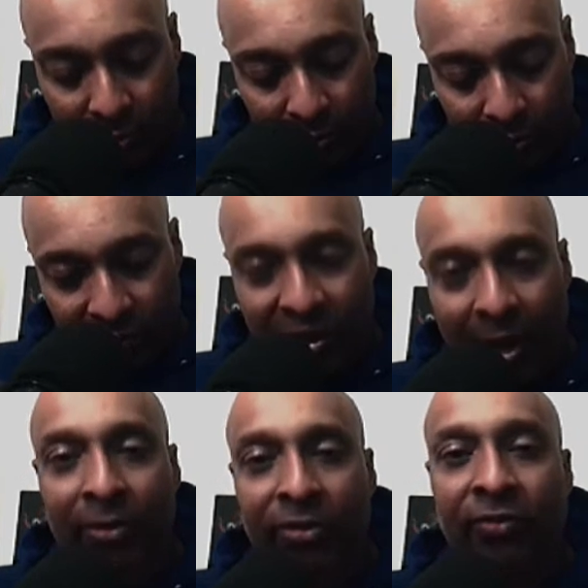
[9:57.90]

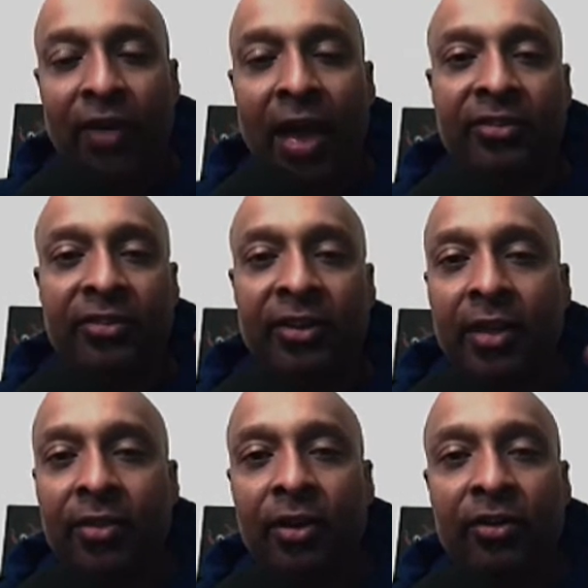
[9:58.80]
statements of facts
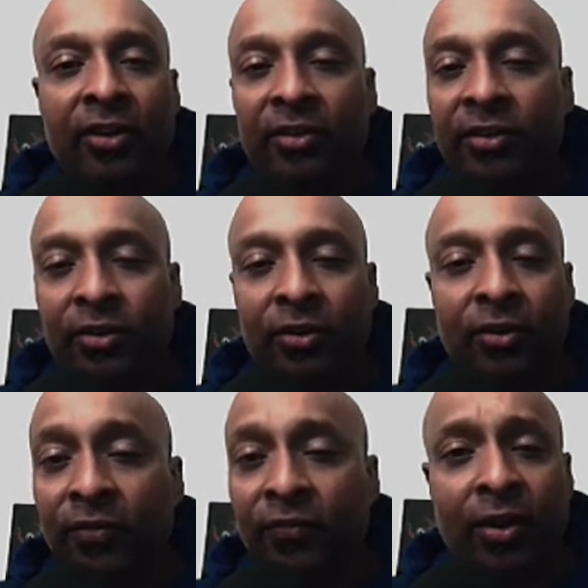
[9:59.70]
together and just
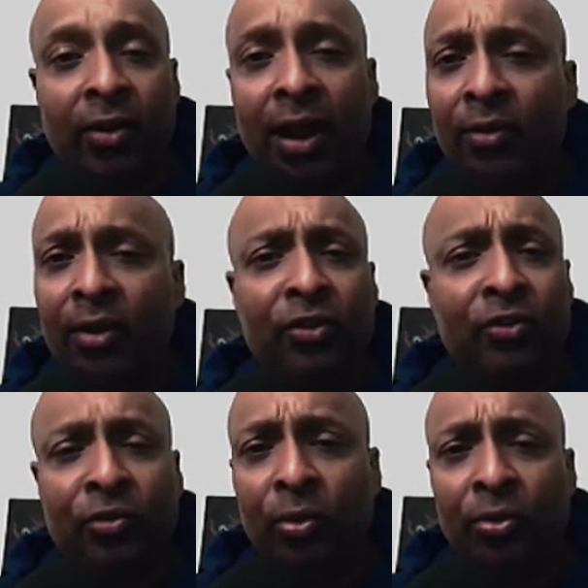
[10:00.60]
to figure out the
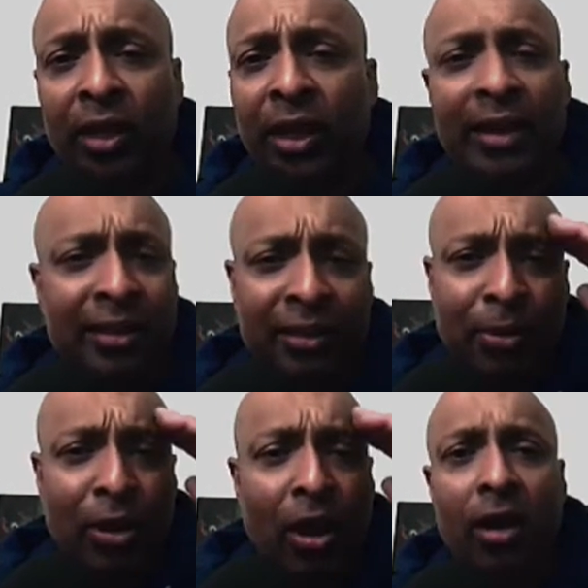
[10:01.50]
truth. It's
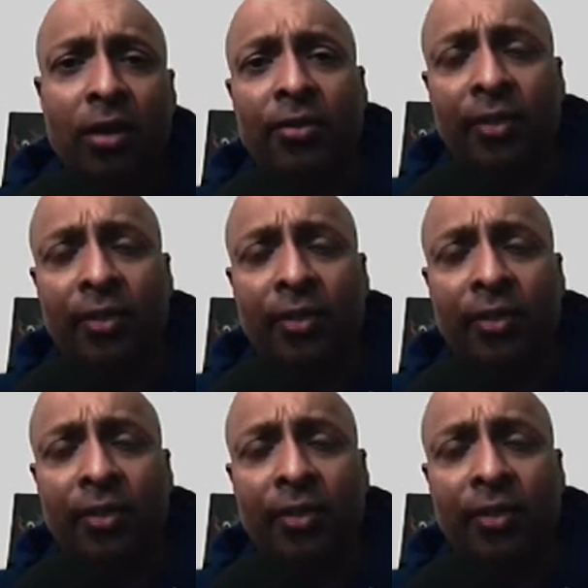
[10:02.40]
beyond their